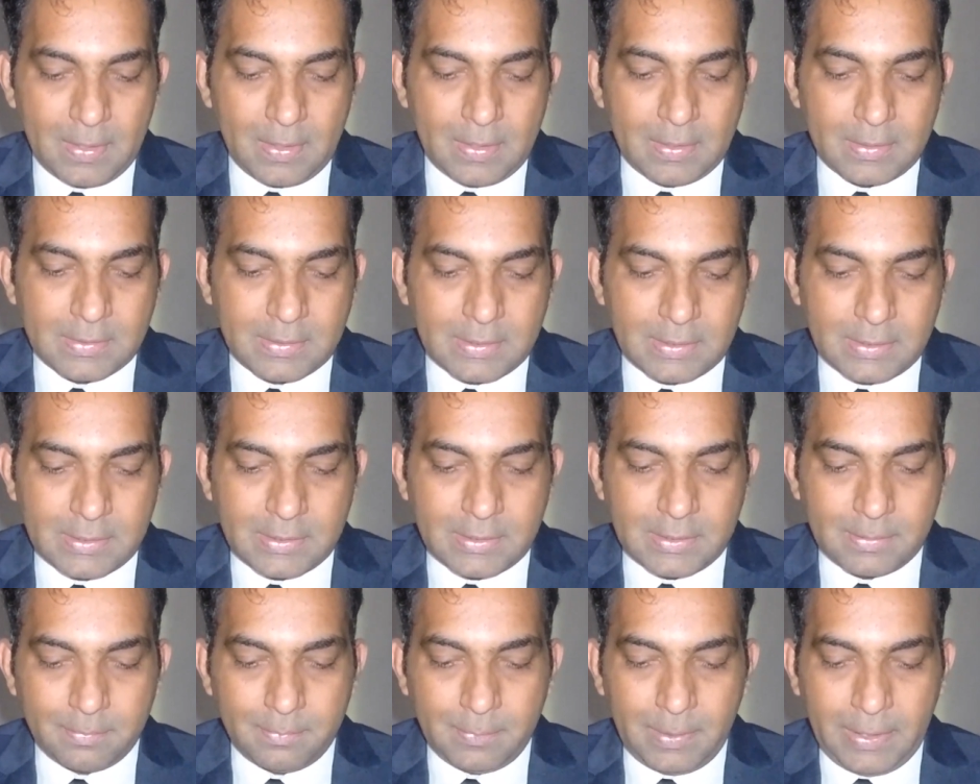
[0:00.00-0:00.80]

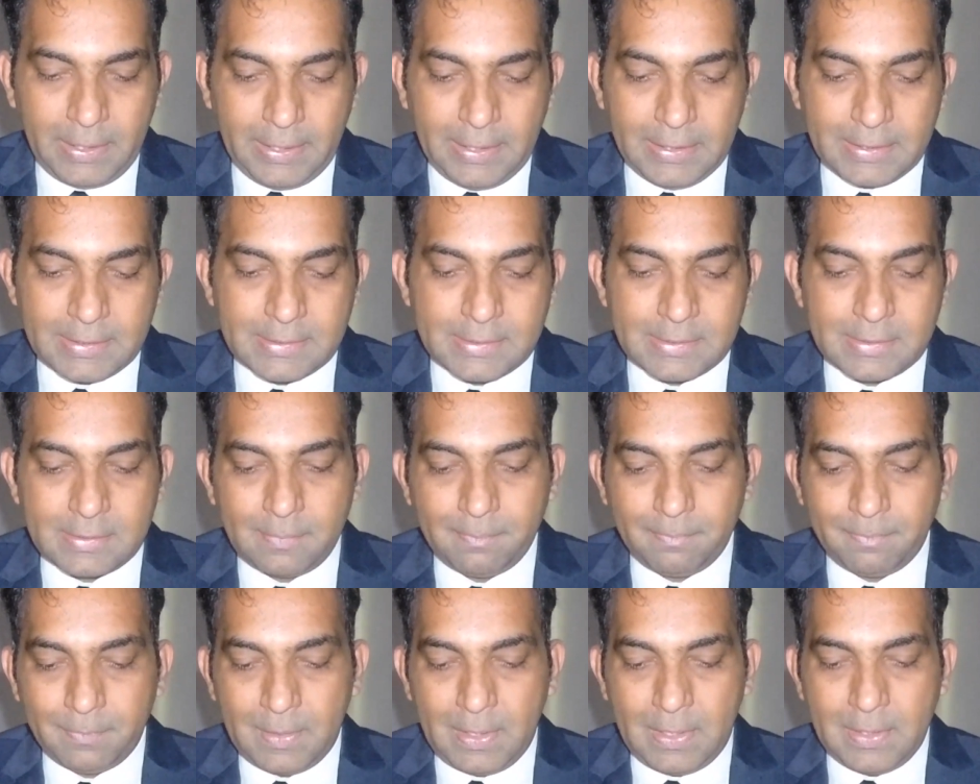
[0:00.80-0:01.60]
system
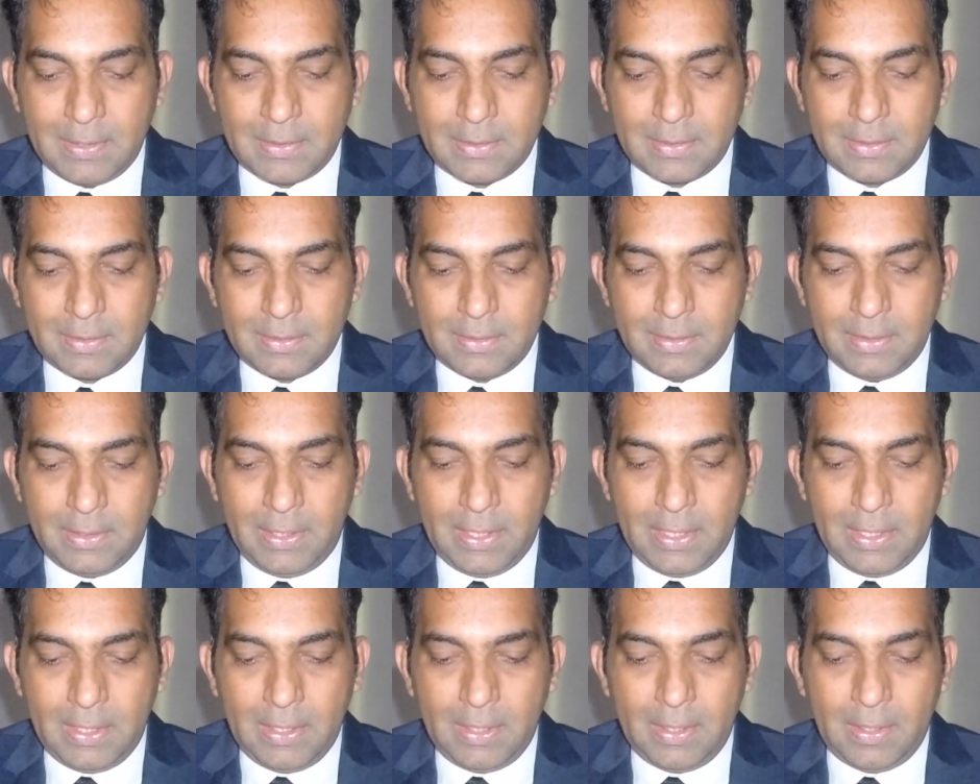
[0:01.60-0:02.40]
needs that
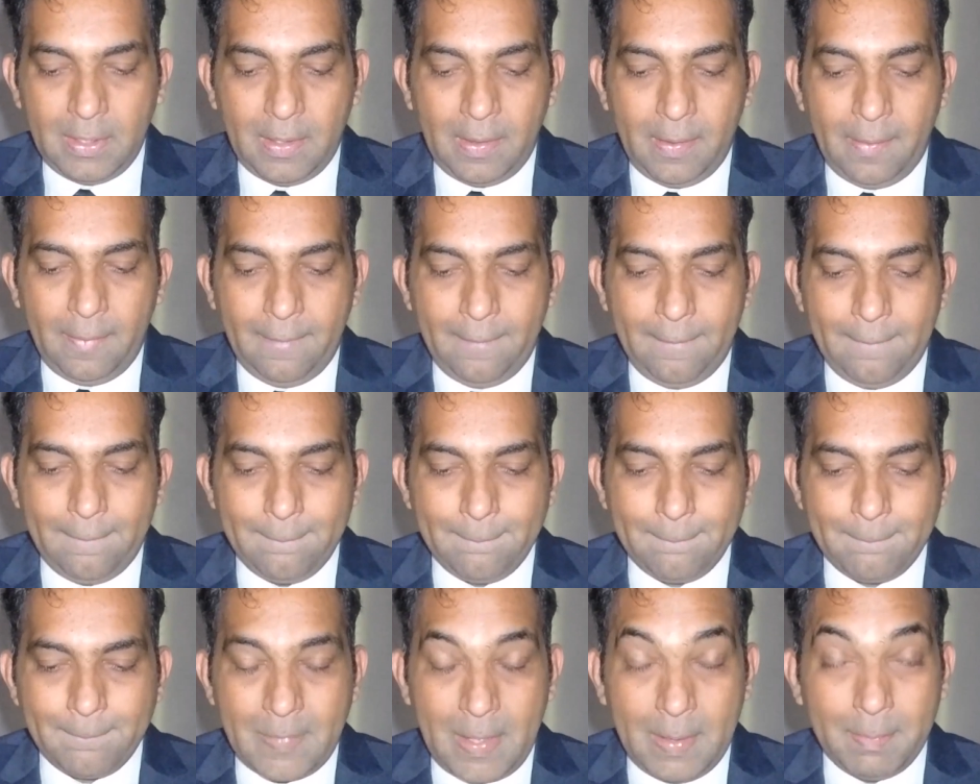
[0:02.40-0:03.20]
the
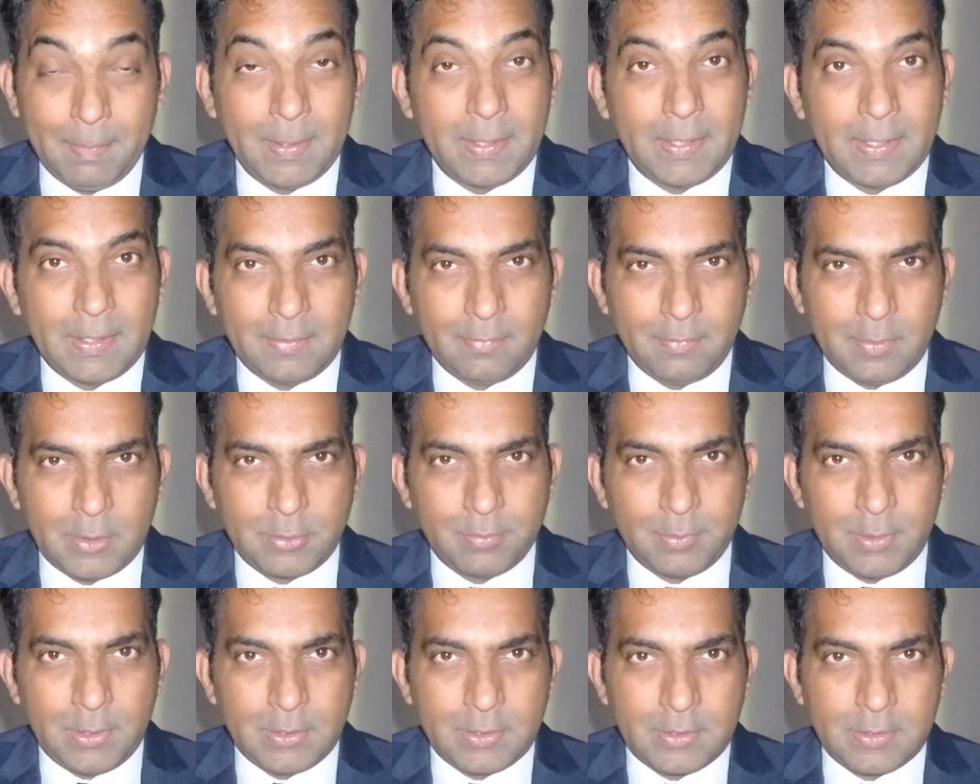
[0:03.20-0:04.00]
applicant,
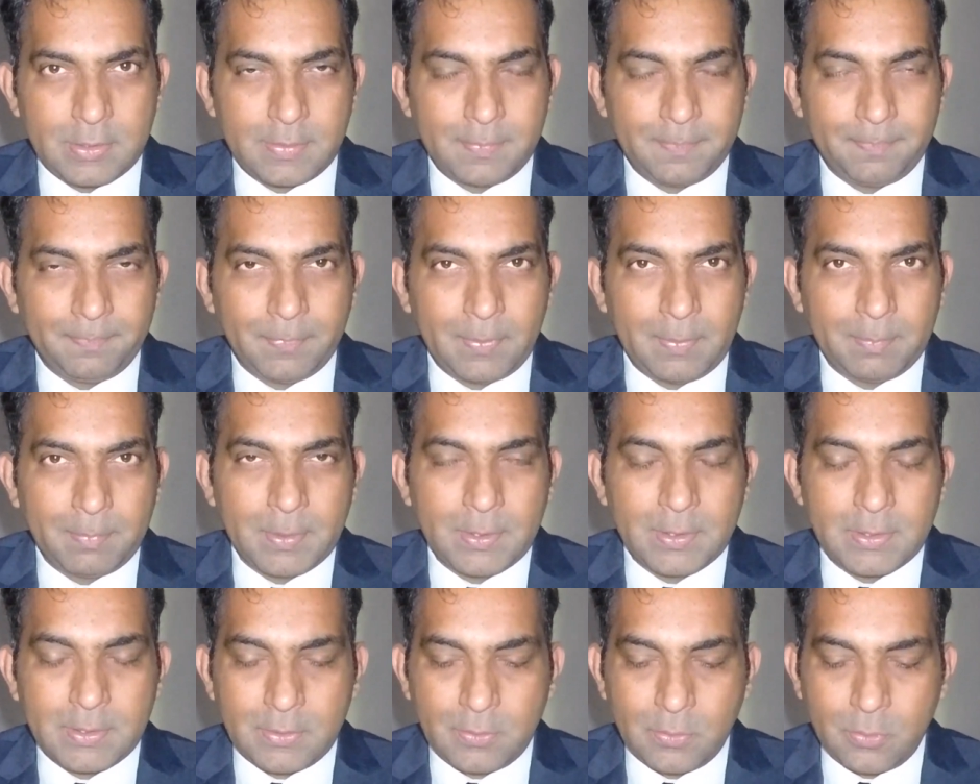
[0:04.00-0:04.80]
which means the
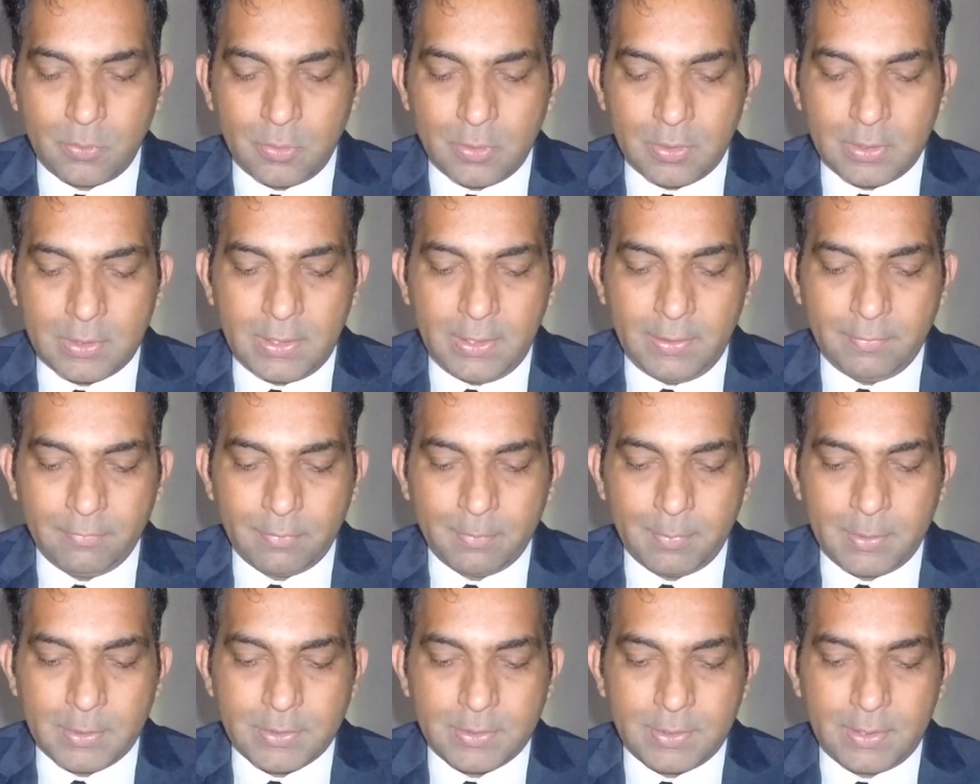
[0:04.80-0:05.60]
person who got the
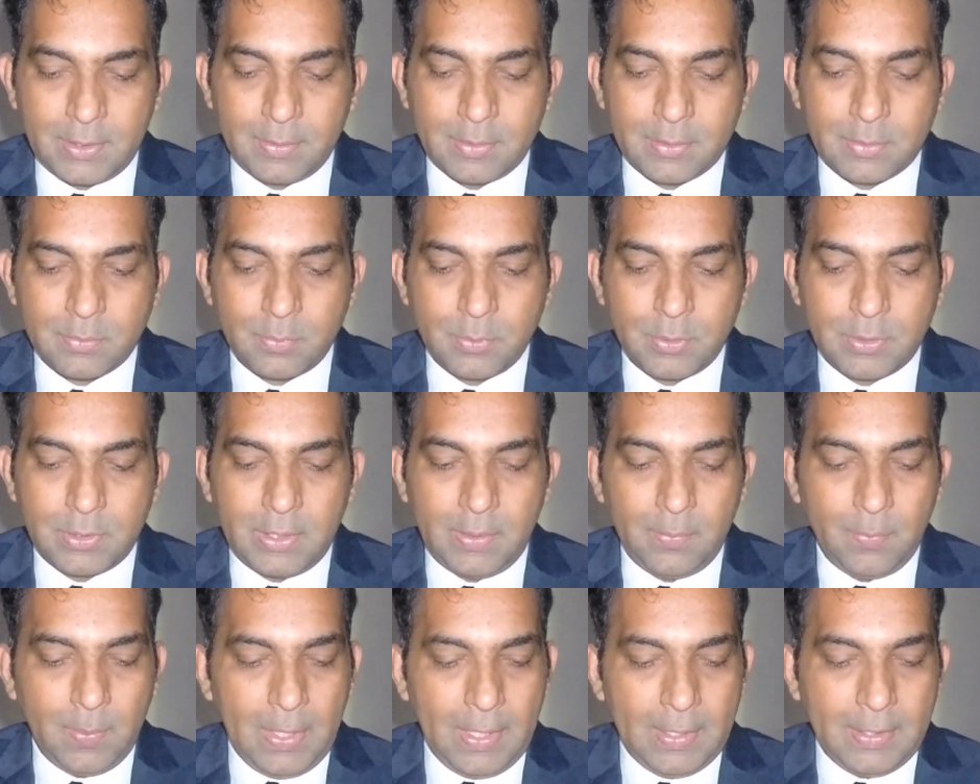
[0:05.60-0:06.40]
information request, would
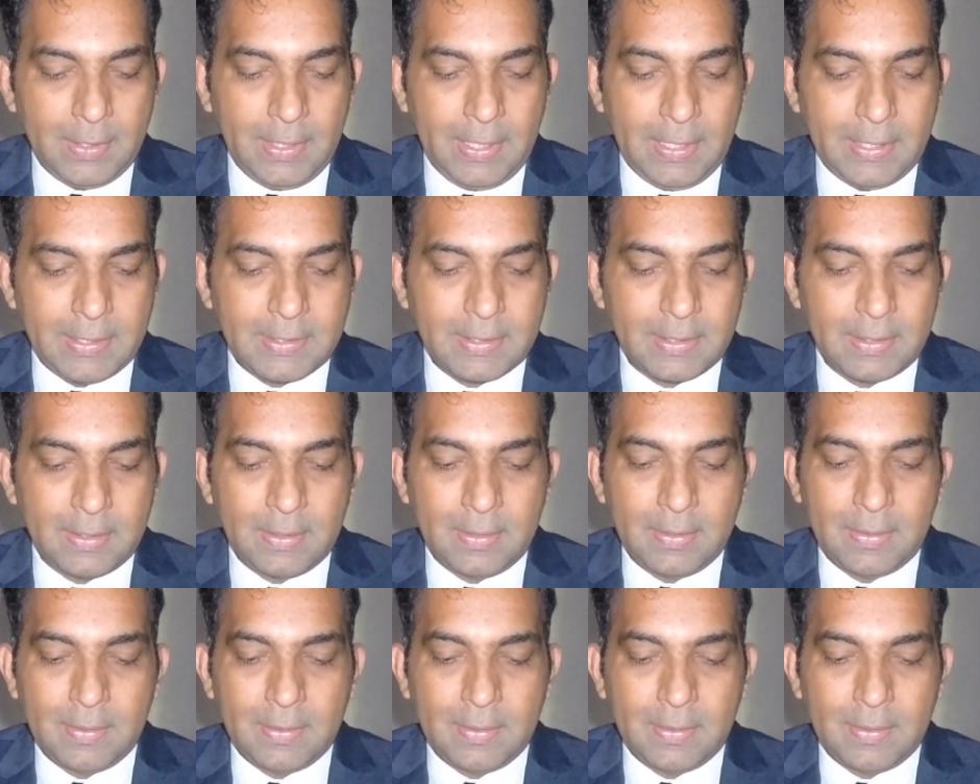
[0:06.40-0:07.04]
evaluate?